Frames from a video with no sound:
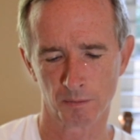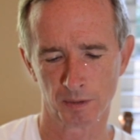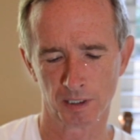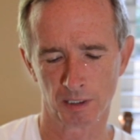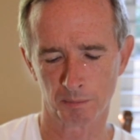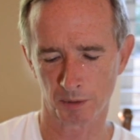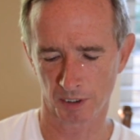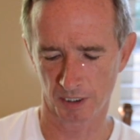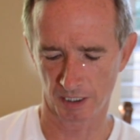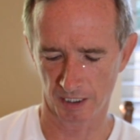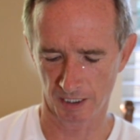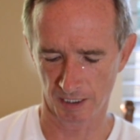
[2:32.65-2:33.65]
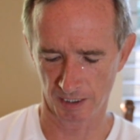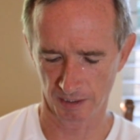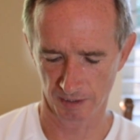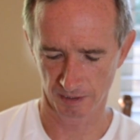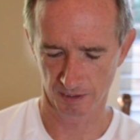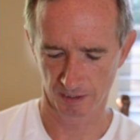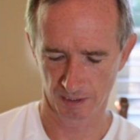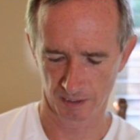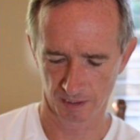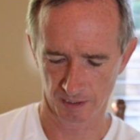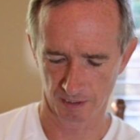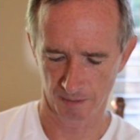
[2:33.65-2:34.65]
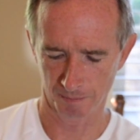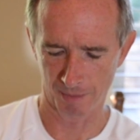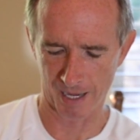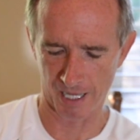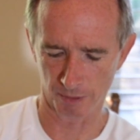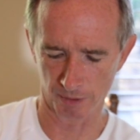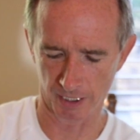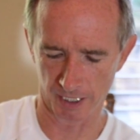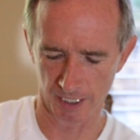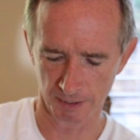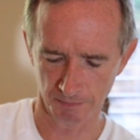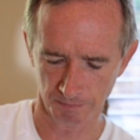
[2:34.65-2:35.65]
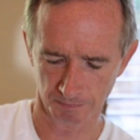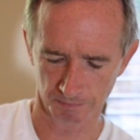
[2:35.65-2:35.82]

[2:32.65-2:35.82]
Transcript: we'll put the battery in